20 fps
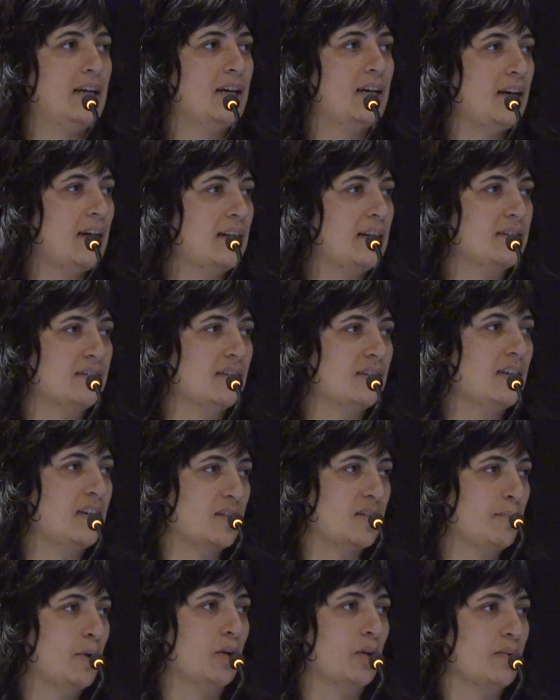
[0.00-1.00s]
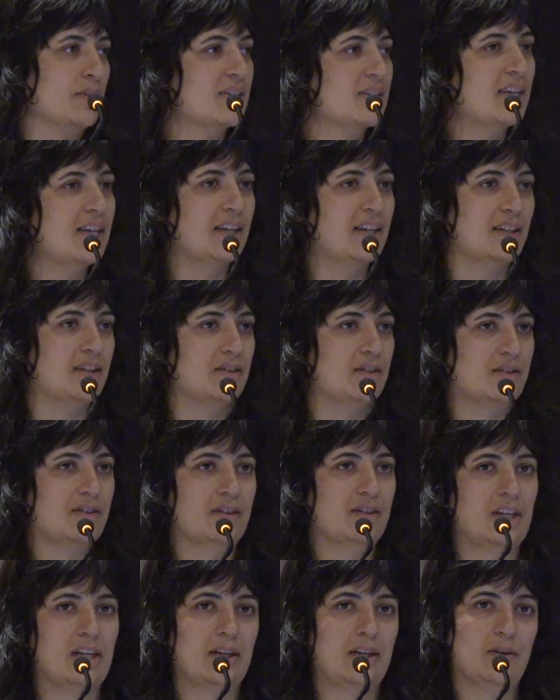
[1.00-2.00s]
as Mark was saying,
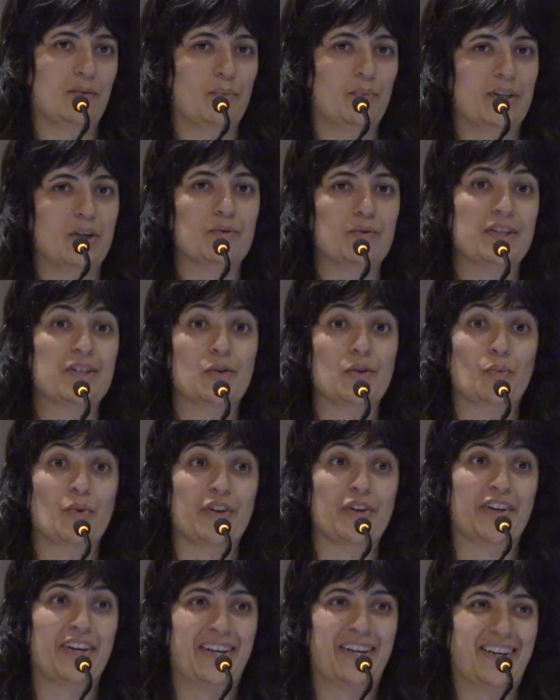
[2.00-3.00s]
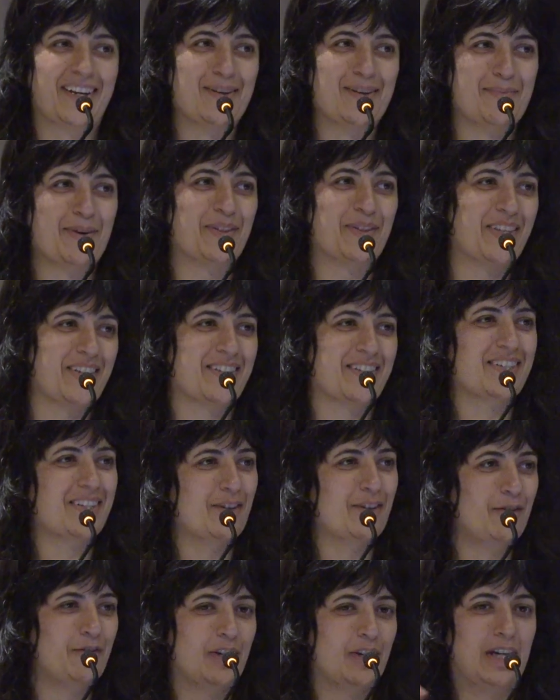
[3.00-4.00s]
we don't need to worry about this
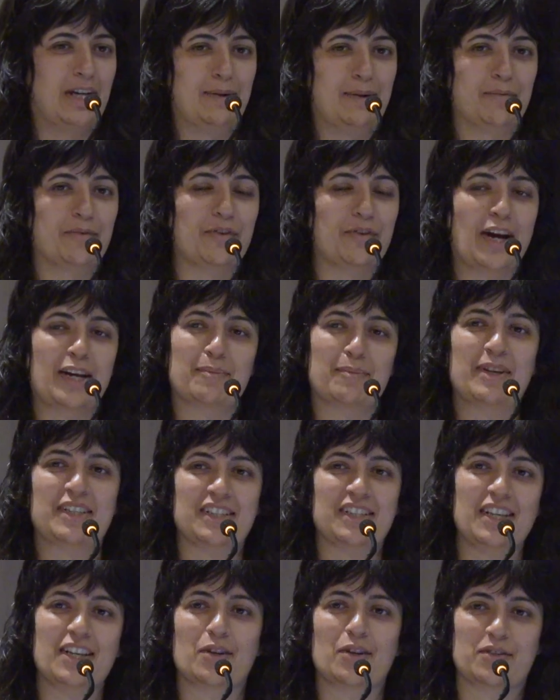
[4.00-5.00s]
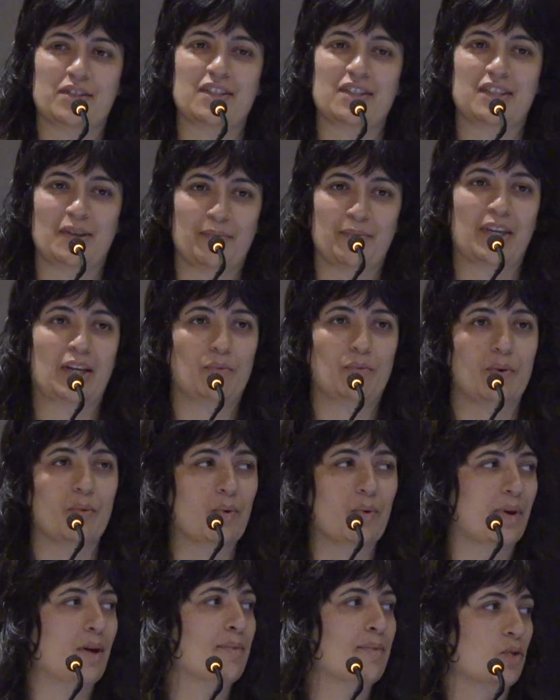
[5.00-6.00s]
fragmented ecosystem thing.
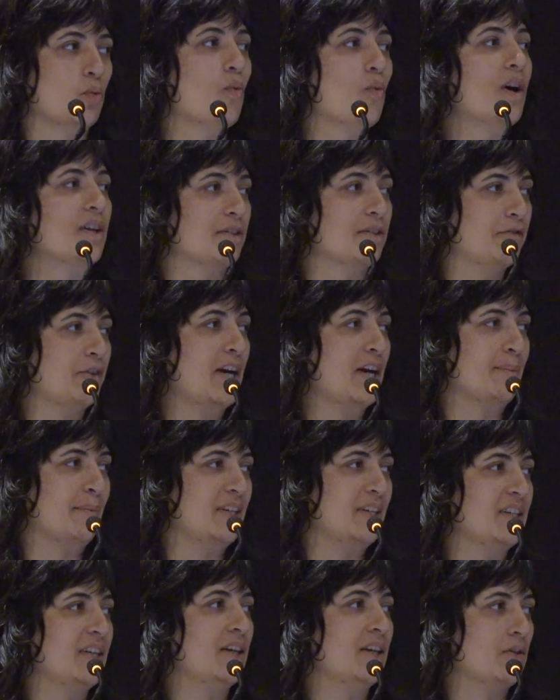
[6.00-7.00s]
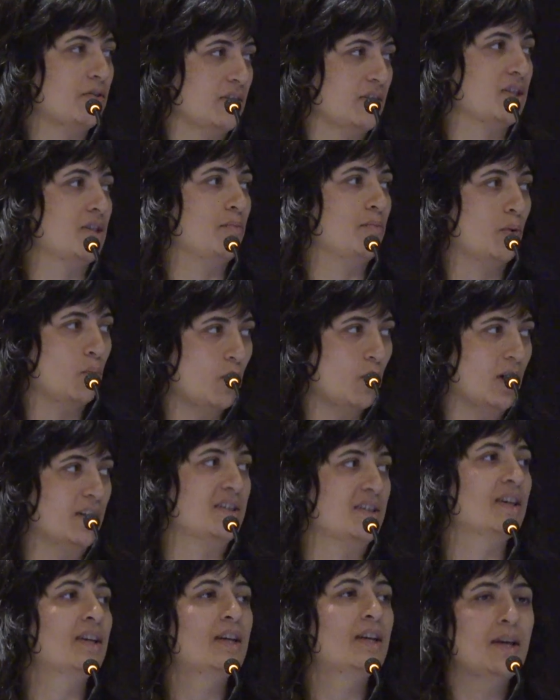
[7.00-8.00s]
We almost want a fragmented ecosystem. We
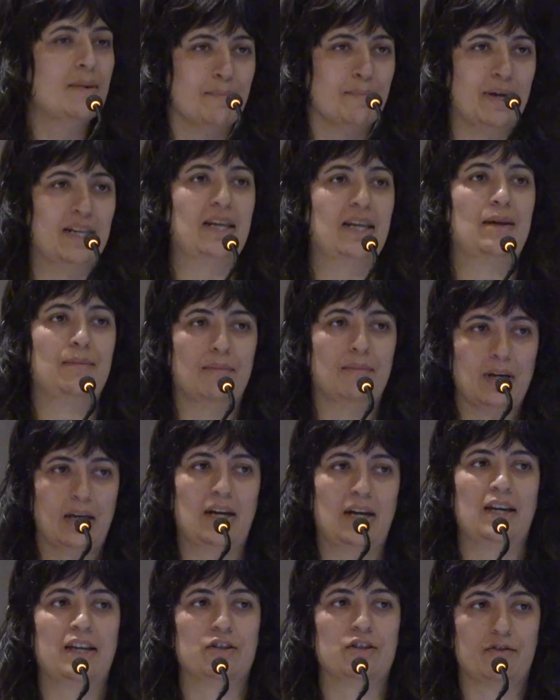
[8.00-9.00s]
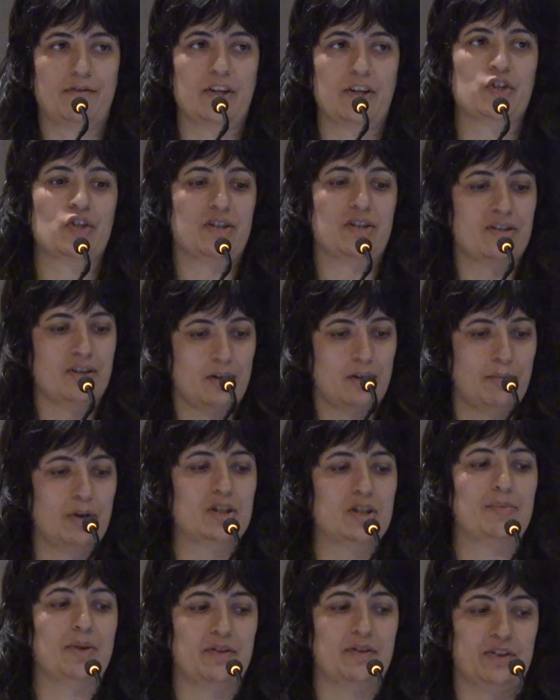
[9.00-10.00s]
want many interventions that are
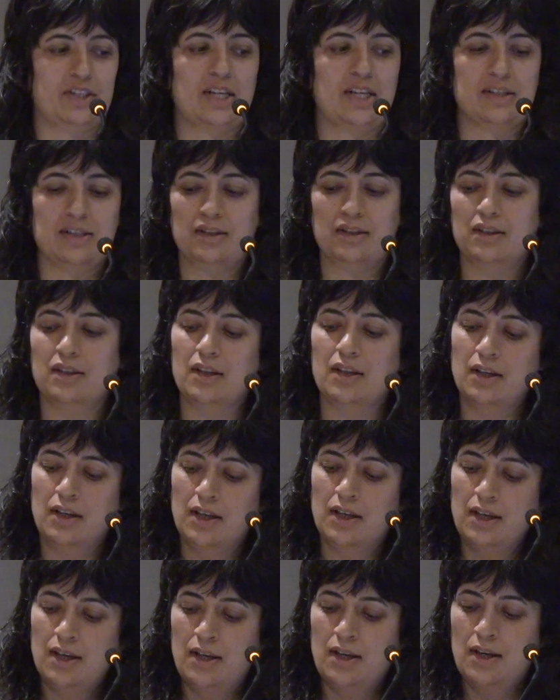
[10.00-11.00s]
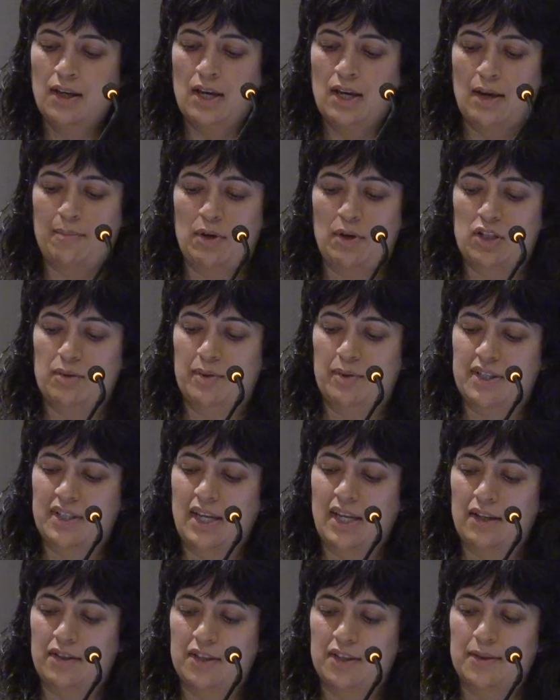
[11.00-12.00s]
multiply redundant at multiple
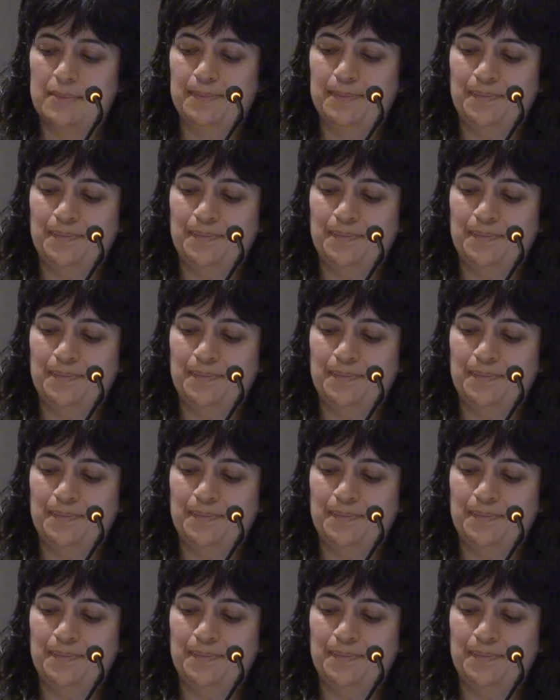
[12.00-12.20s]
scales.